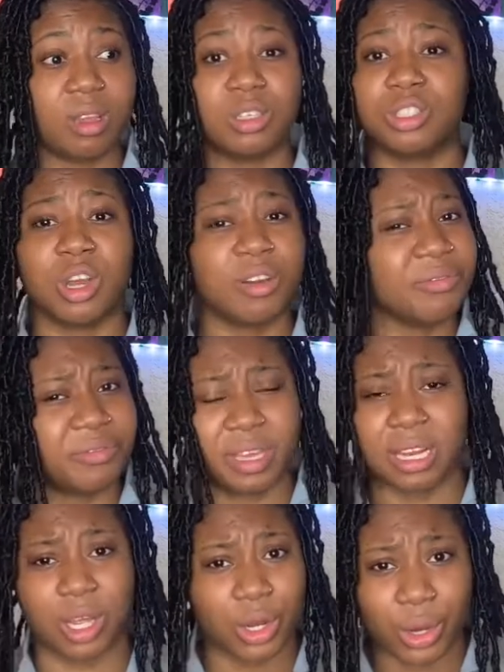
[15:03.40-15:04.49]
don't
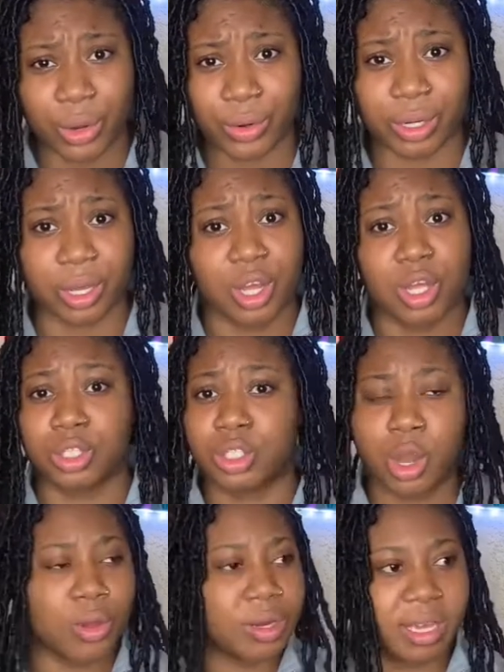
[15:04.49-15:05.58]
feel alone.
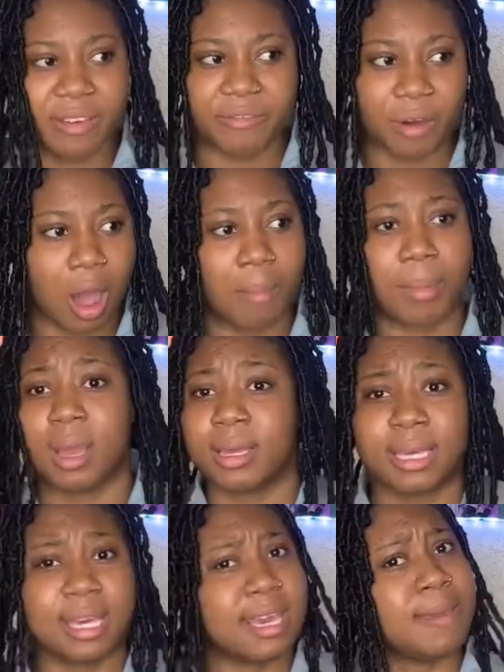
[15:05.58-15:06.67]
Don't give up.
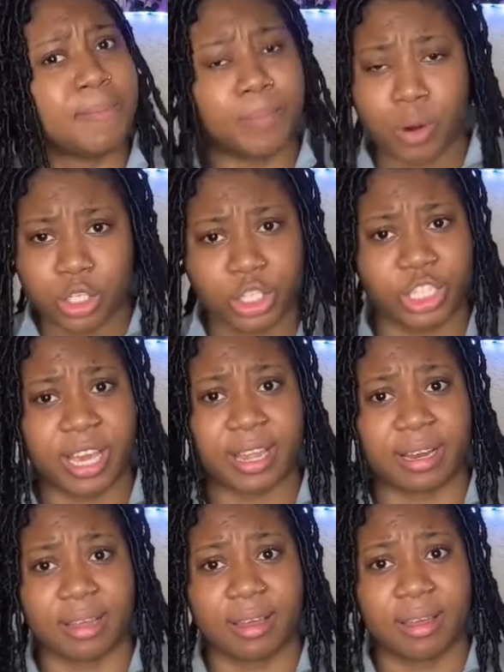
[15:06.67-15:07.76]
Keep
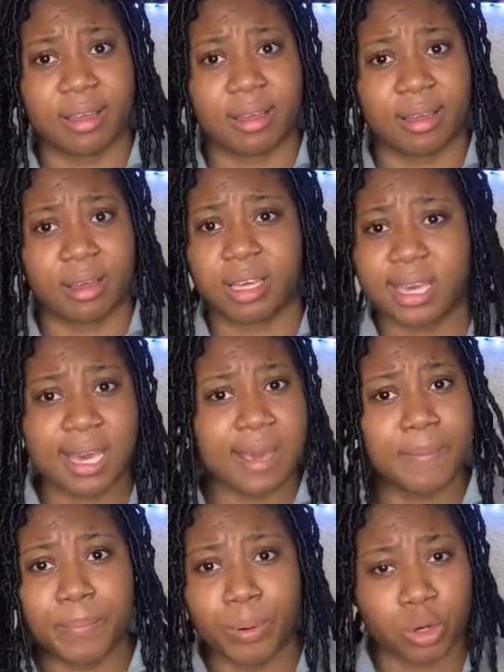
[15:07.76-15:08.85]
pushing.
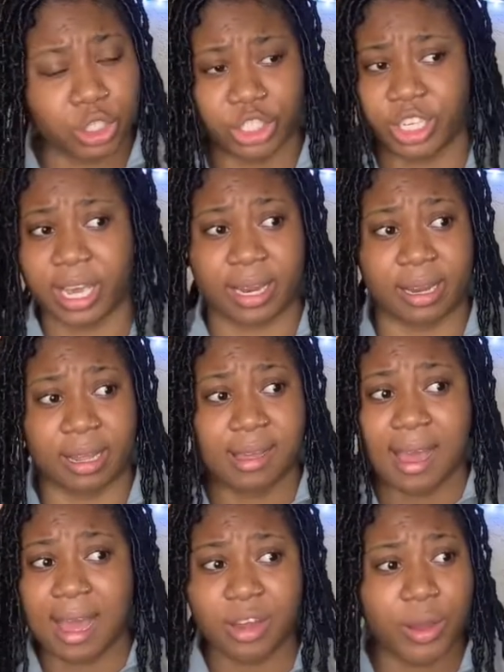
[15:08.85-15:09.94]
Keep pushing.
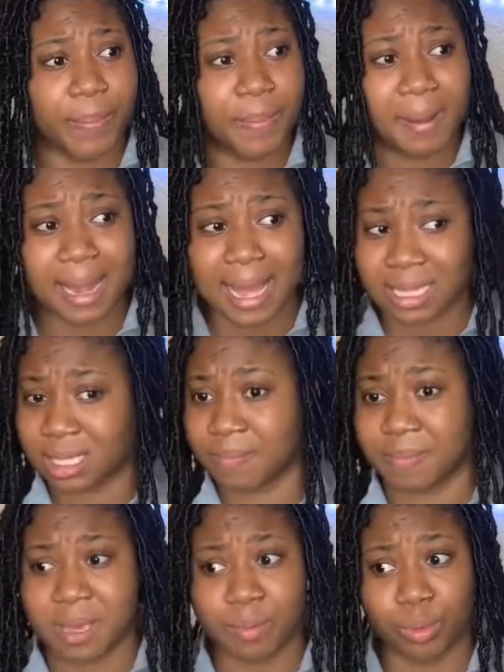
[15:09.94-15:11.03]
I know plenty of
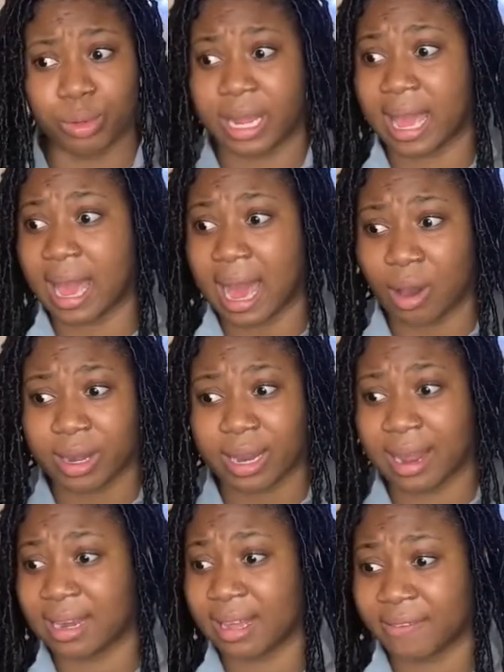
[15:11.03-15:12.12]
people, they're out there
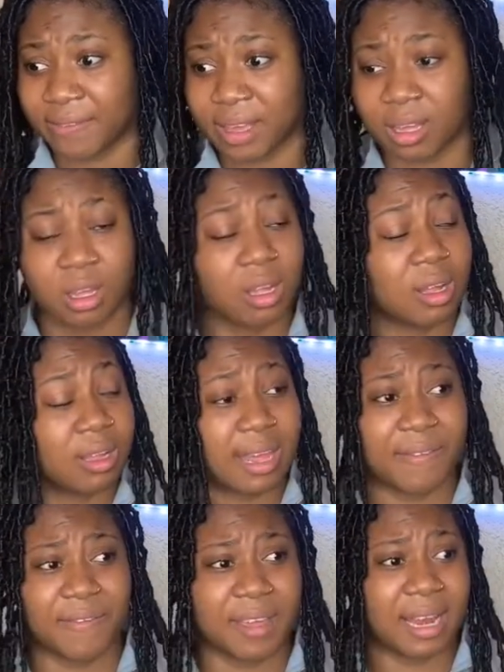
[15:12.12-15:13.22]
and they
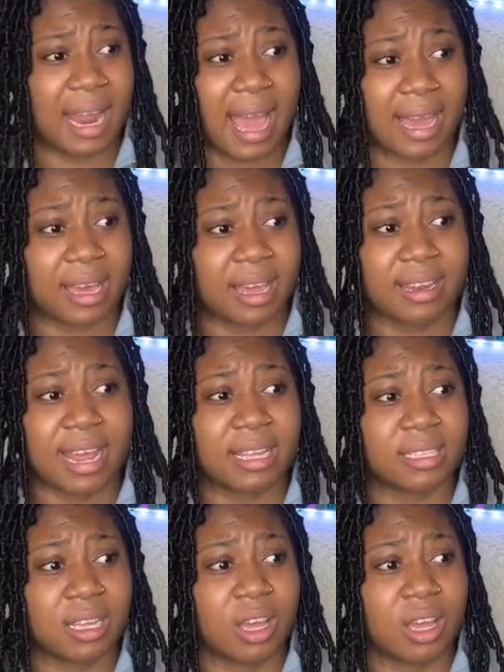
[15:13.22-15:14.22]
feel like there's